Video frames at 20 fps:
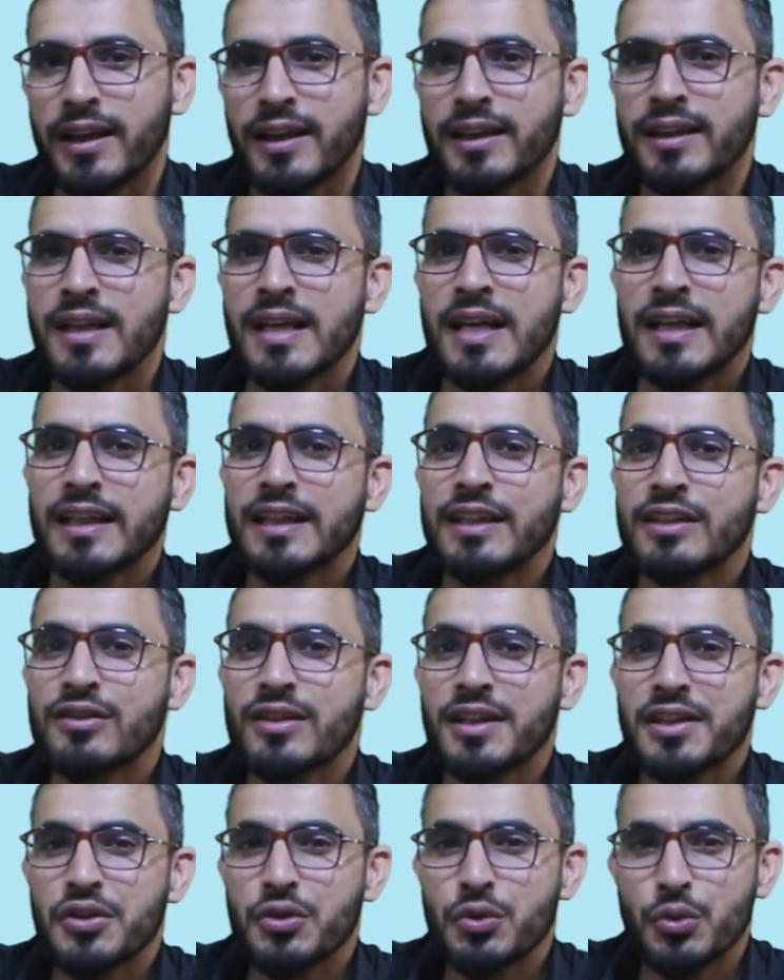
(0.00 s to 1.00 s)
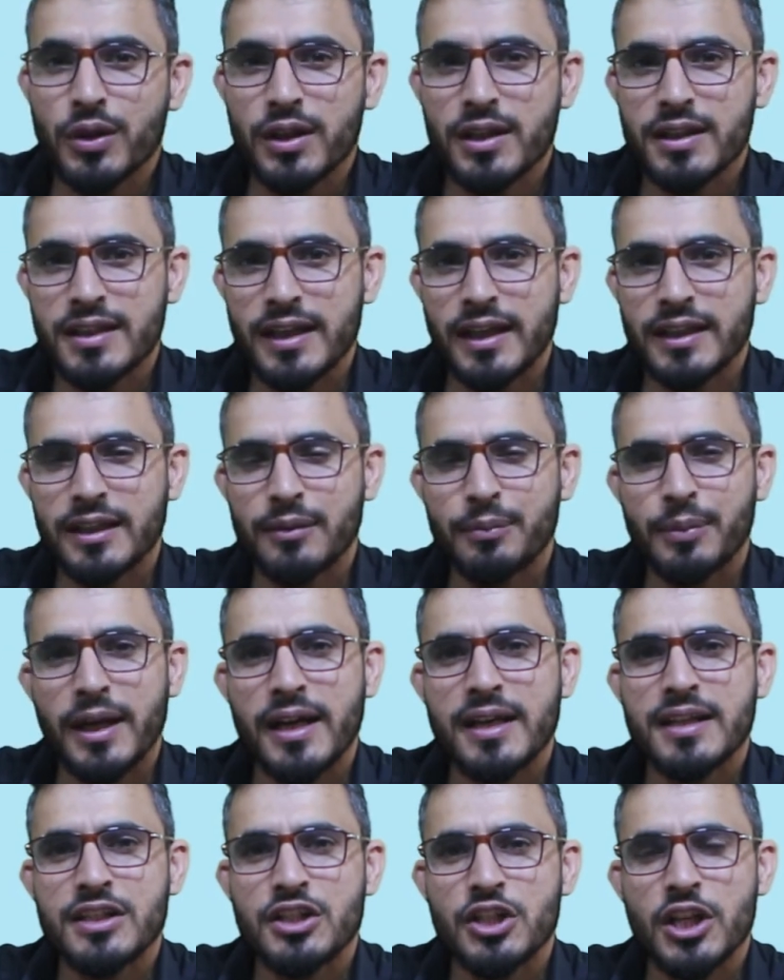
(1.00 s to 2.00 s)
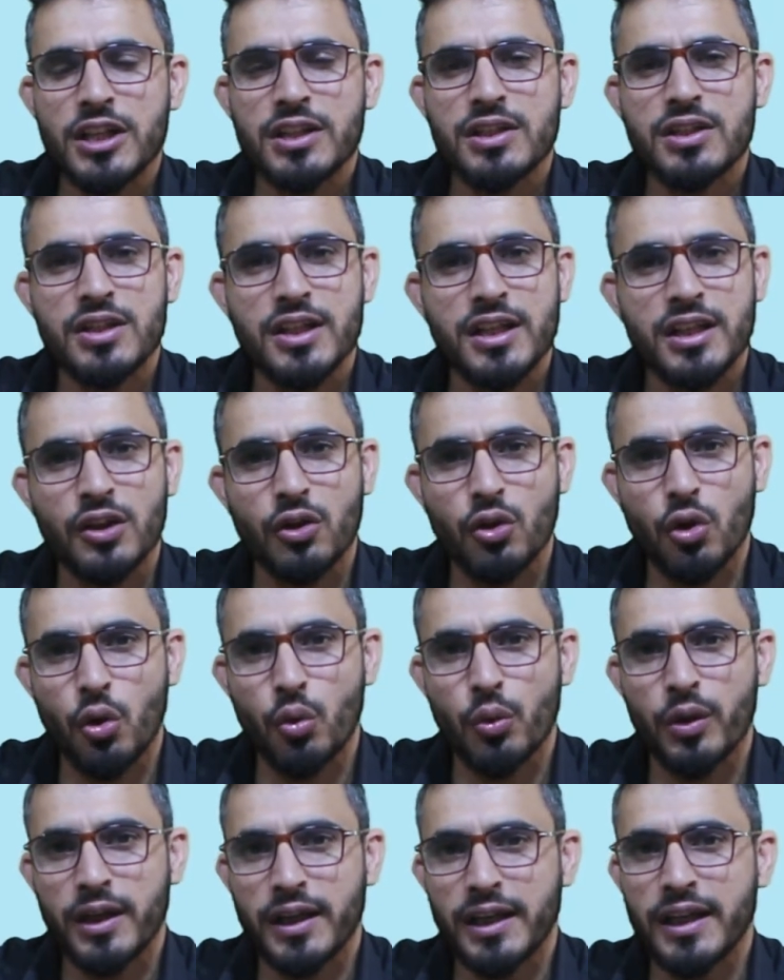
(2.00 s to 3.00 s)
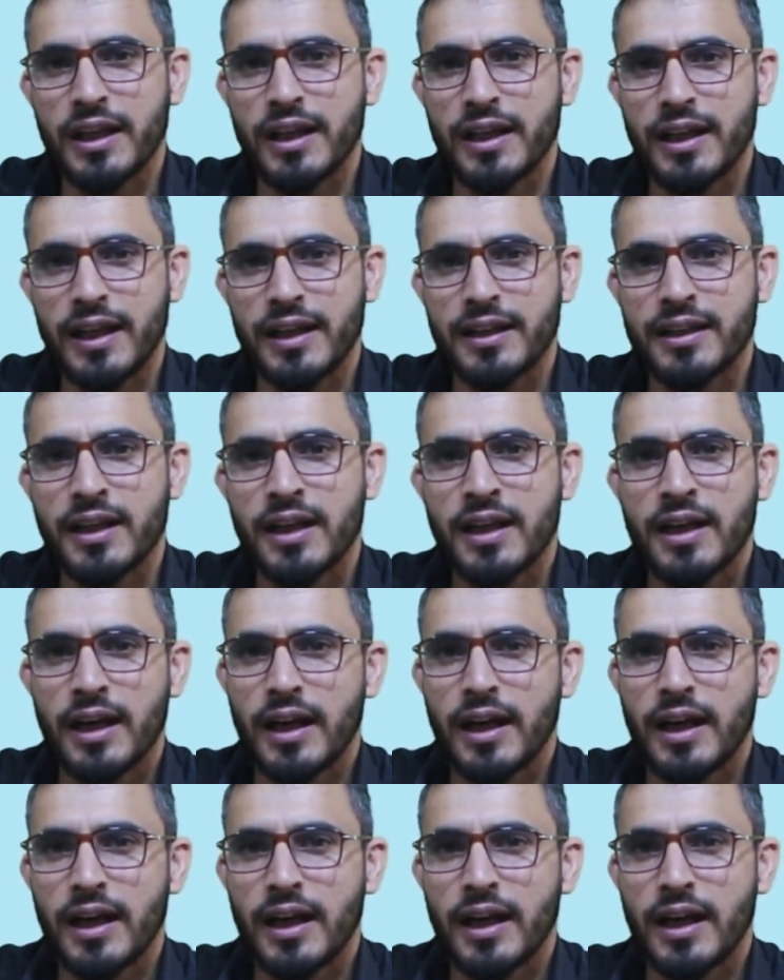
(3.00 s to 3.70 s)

and industrial setup had just taken over England,